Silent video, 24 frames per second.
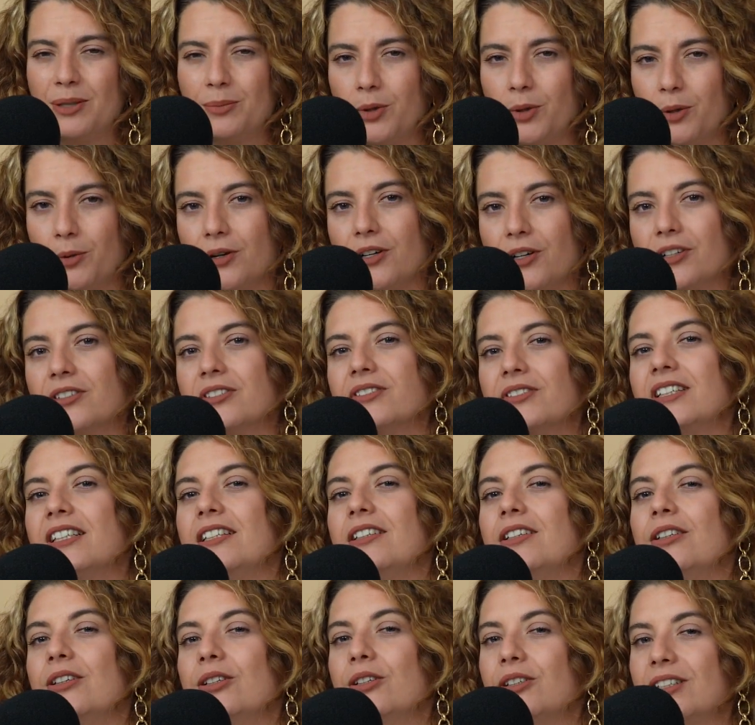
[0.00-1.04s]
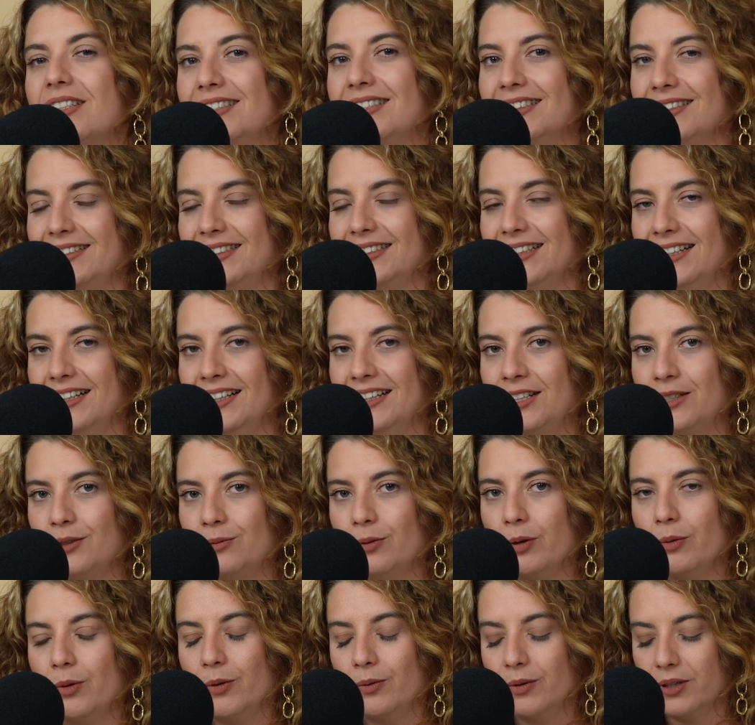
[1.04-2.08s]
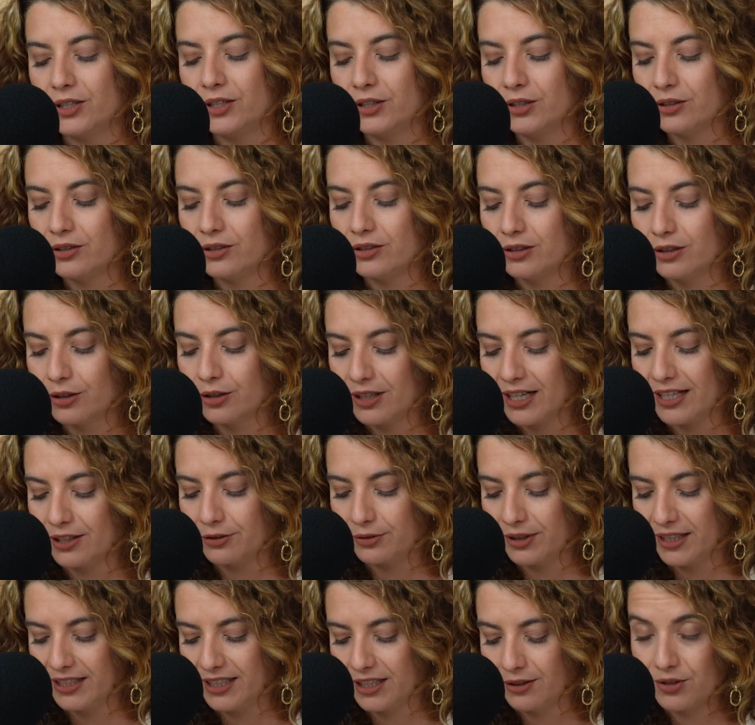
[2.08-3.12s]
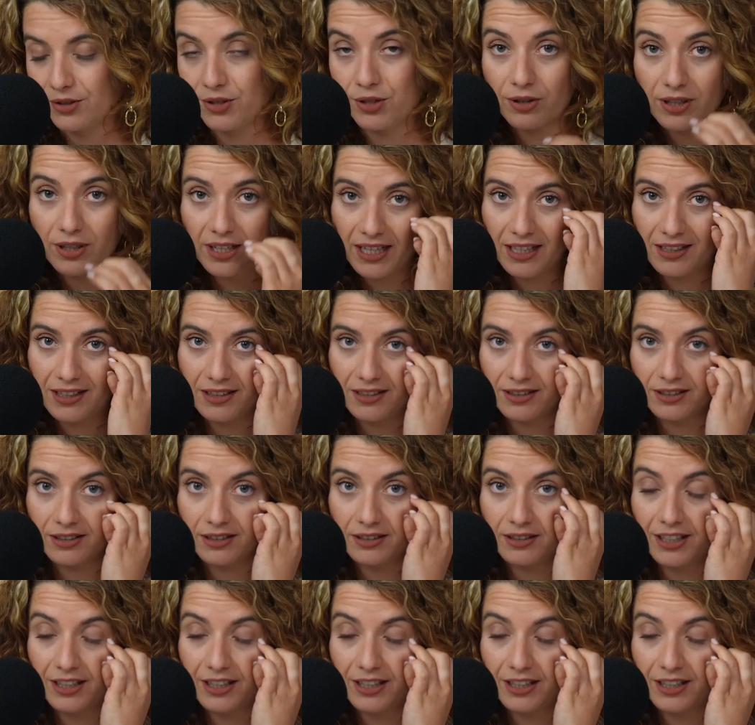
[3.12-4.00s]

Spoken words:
But we already looked at that. What we want to look at right now is your calendar.